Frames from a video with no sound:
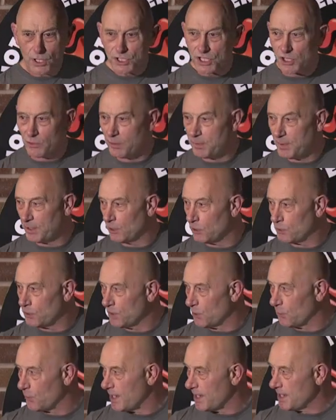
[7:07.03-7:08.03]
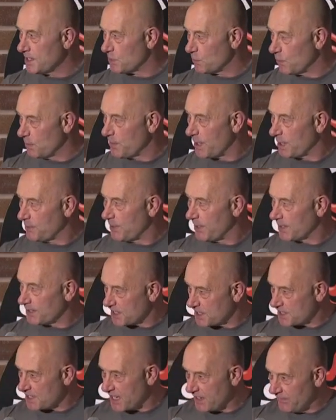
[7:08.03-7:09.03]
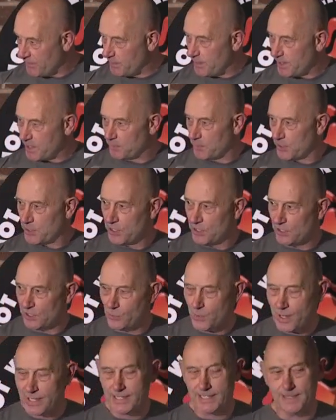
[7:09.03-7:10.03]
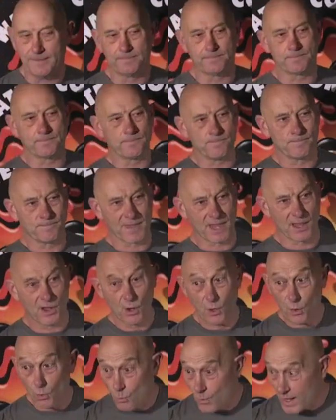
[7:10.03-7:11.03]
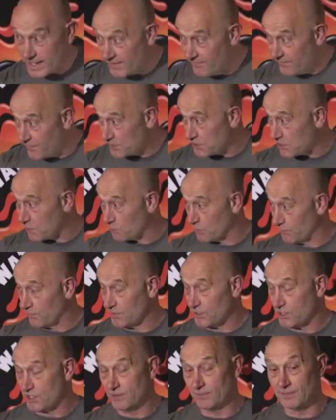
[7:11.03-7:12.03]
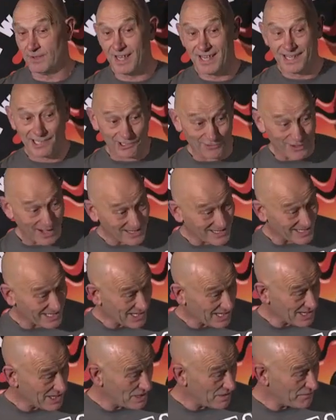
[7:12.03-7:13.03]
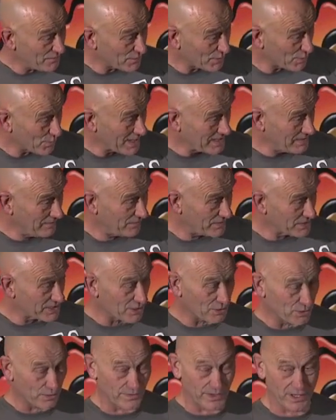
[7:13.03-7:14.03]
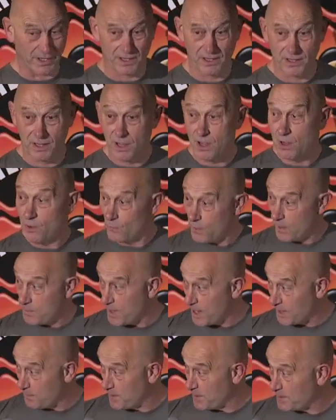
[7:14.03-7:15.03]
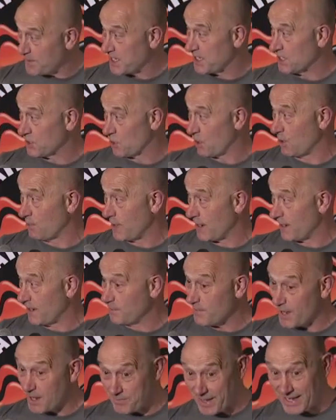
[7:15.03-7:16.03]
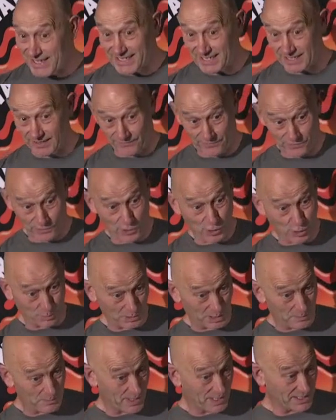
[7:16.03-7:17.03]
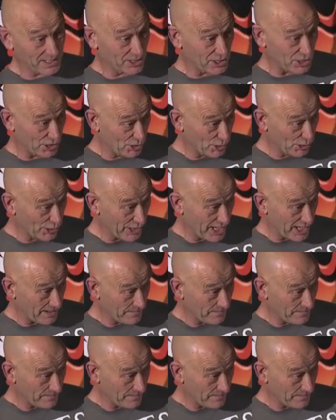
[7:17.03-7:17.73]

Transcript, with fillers: so we've been looking at ways that we might be able to save a bit of money on the wedding. Wedding photographers. Grand and a half for a wedding photographer. When me and my missus got married, my mate did it for a couple of pints and a curry.